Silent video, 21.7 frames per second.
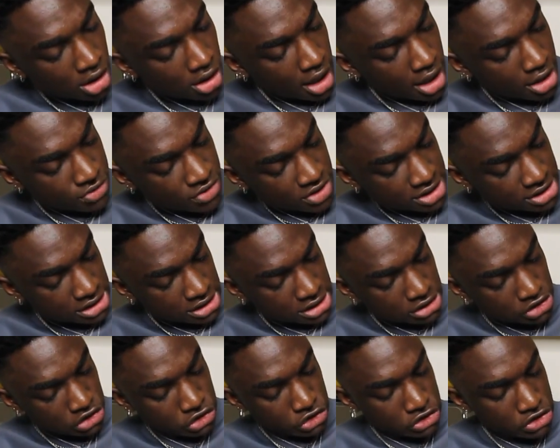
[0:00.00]
Like, this is
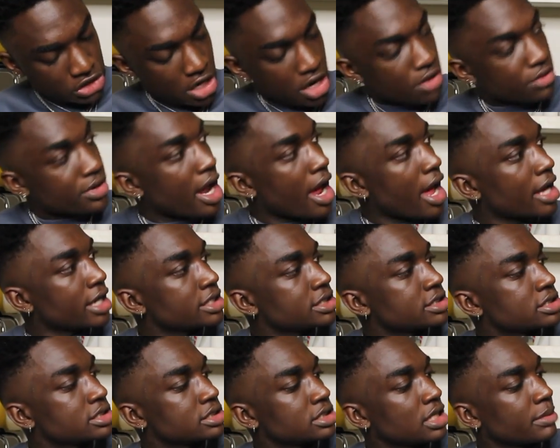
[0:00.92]
so
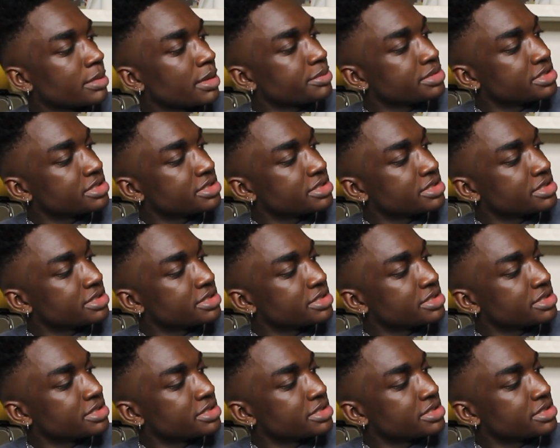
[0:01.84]
nice. I'm